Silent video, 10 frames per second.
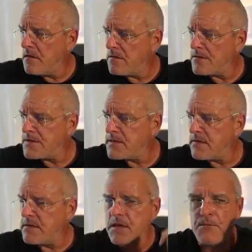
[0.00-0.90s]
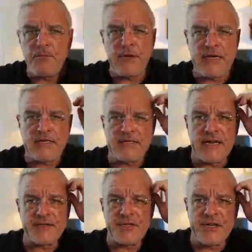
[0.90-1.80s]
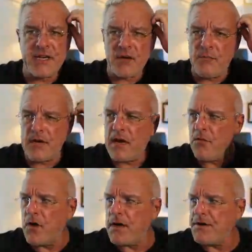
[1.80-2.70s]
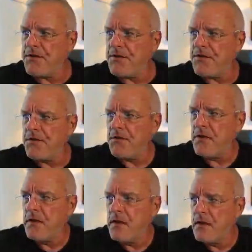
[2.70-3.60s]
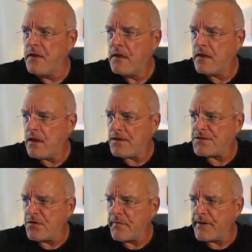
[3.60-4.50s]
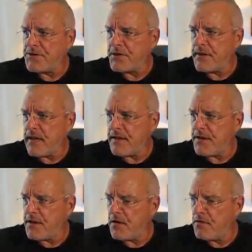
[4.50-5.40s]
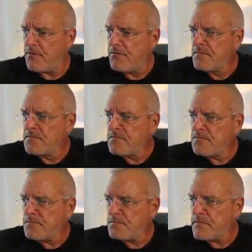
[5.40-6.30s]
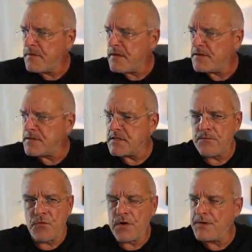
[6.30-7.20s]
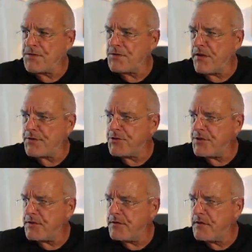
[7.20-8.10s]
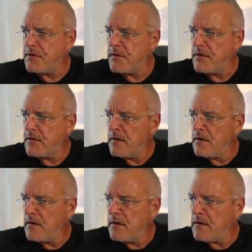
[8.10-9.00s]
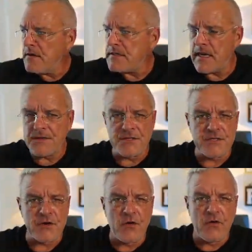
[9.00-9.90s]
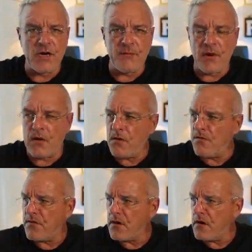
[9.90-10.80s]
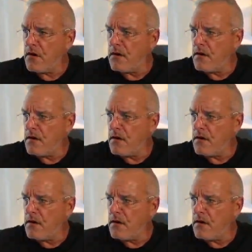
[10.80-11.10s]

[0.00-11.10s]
We're still in the P section here, but I wanted to also mention that, you know, here's some more construction. These houses are going up all over.